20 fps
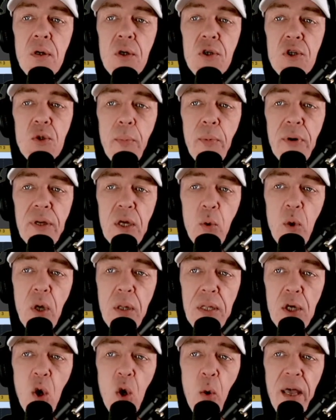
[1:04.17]
So I'm going to
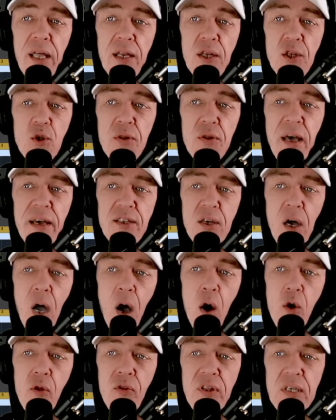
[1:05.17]
quickly go ahead and do that to
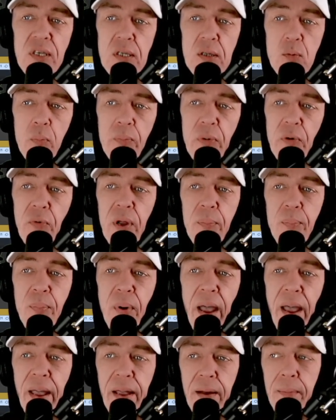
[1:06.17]
all of these, and we'll be right
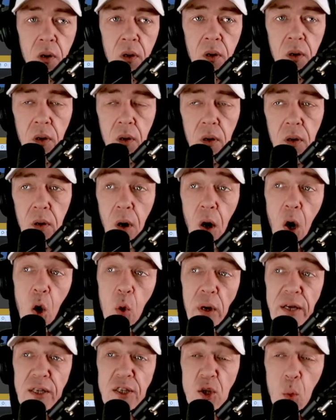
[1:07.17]
back.
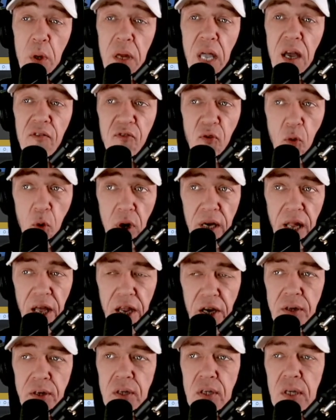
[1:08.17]
Okay, so we have 4
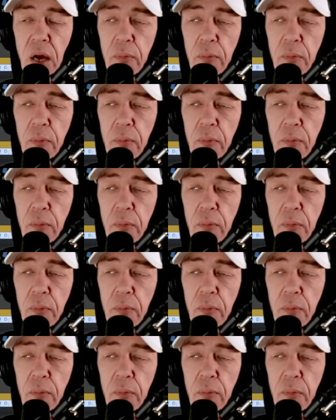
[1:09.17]
layers.